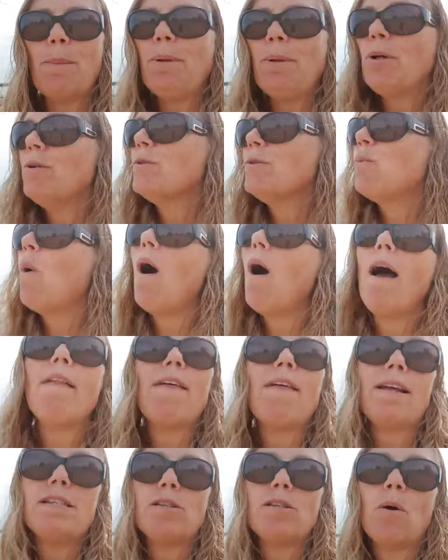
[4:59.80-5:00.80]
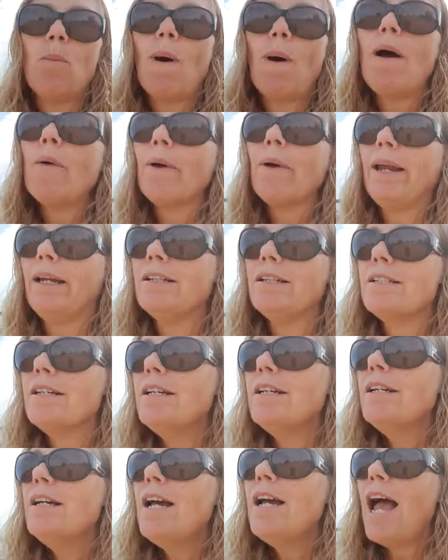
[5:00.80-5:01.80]
because why are they so worried?
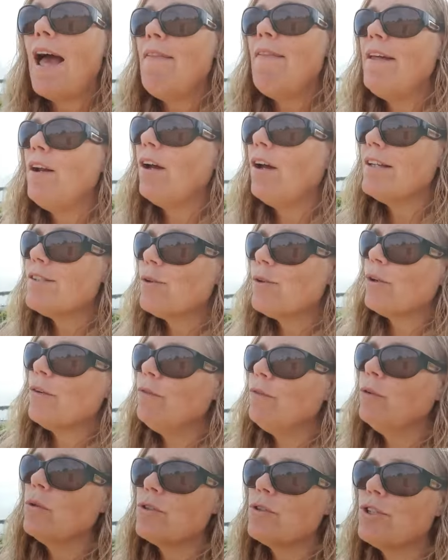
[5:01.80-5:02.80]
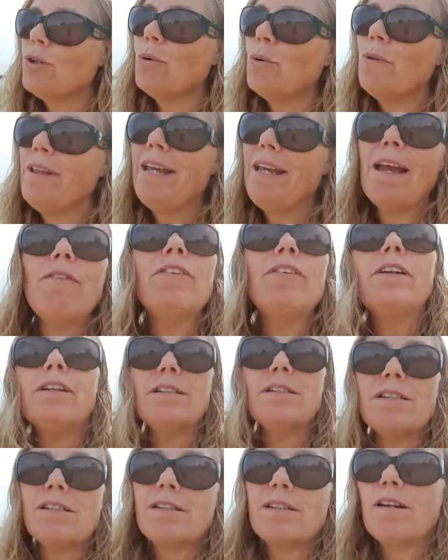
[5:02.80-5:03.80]
And then I sort of looked at all the
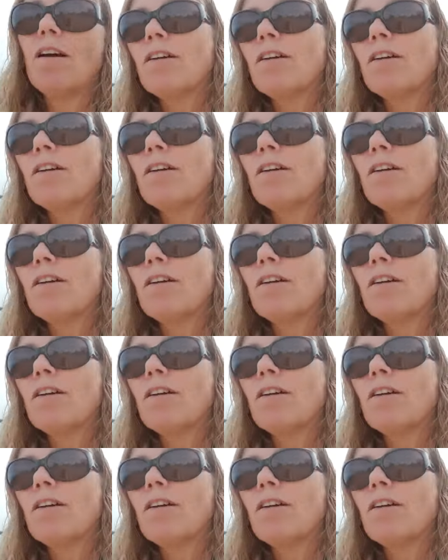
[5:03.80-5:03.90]
evidence that I